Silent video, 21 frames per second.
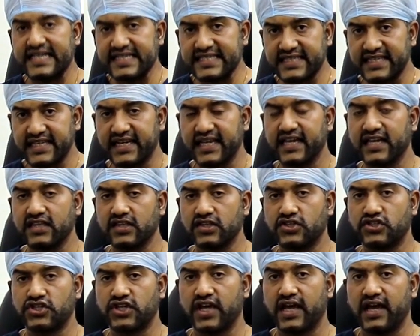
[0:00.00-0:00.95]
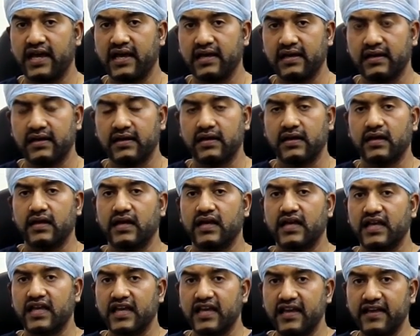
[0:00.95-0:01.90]
Sitting in the chair,
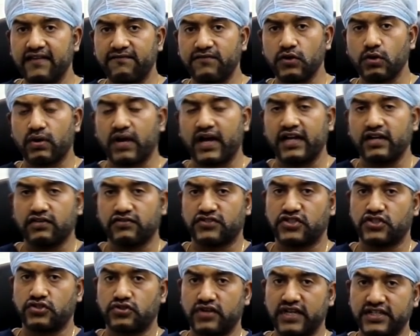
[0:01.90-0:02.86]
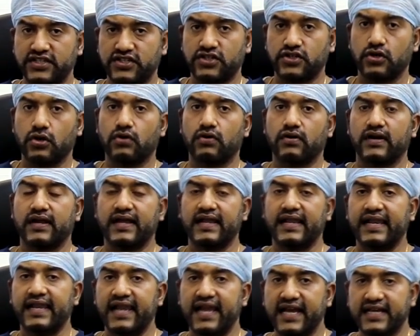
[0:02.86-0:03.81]
if you kind of stretch
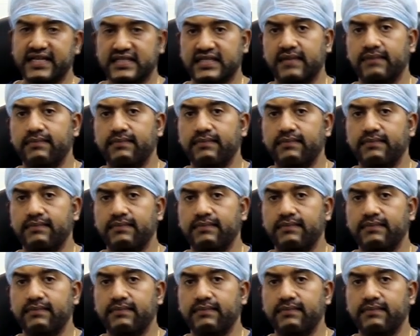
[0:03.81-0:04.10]
your legs